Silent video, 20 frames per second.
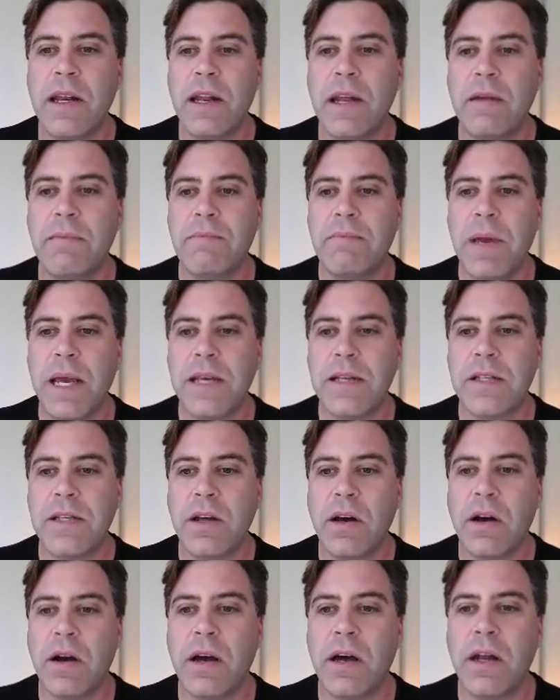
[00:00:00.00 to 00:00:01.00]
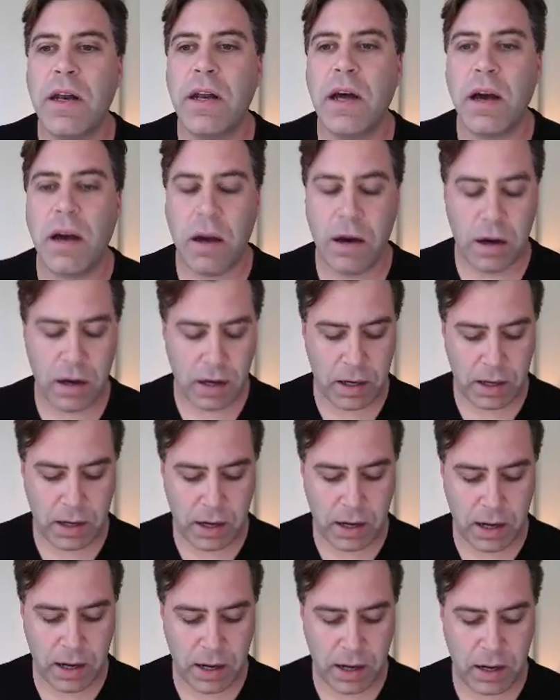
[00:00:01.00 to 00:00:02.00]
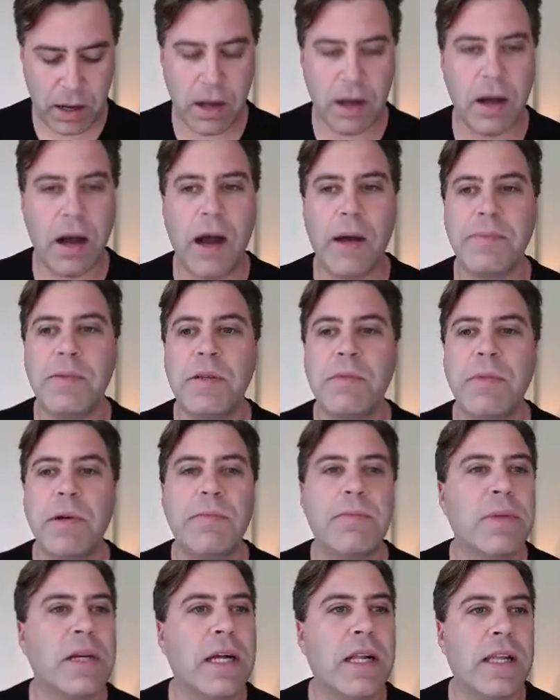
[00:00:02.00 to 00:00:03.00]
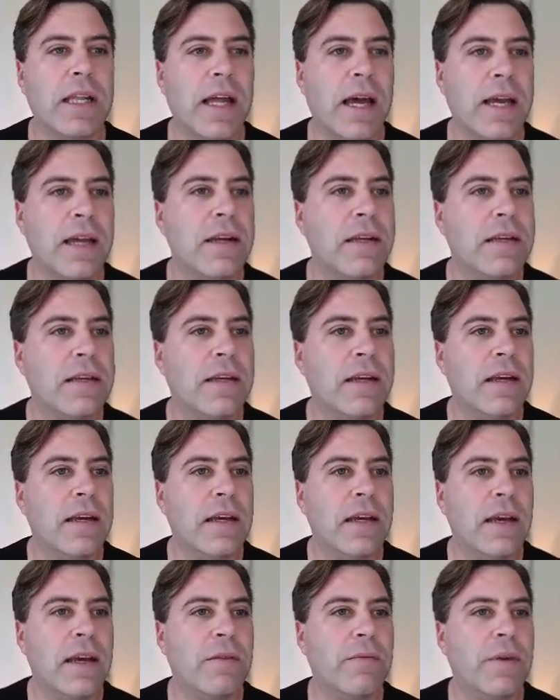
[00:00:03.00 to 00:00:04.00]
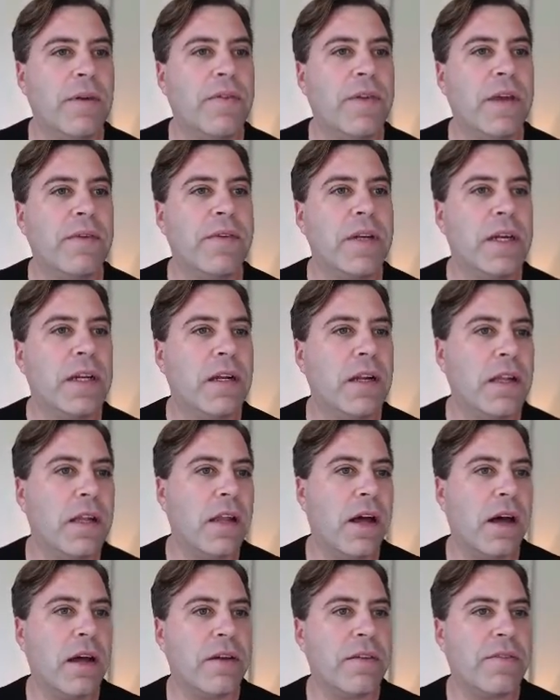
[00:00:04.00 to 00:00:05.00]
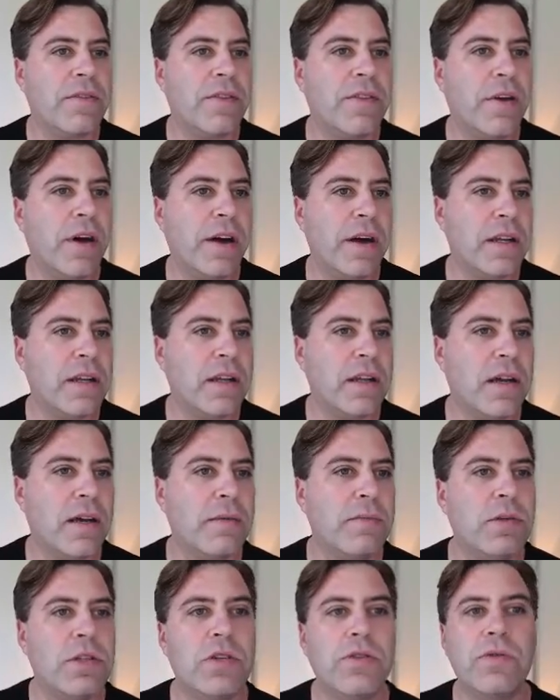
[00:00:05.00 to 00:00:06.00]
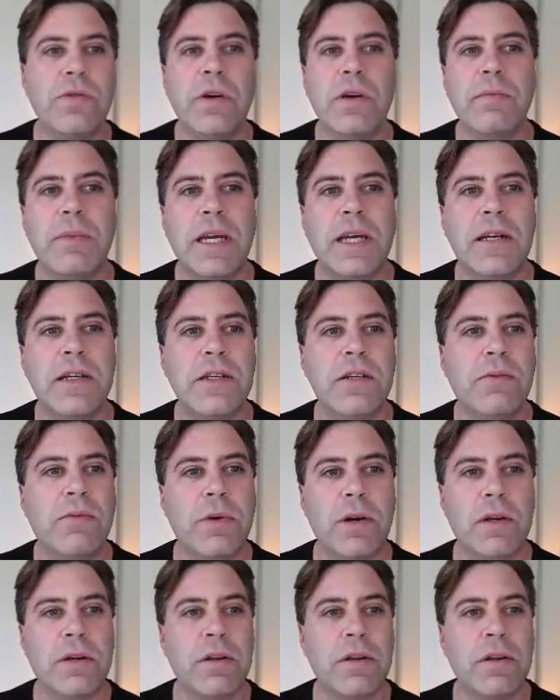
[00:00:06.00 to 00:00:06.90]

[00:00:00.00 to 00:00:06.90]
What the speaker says: it based on our optimum client. And we've given it a lot of thought, I'm sure, because you worked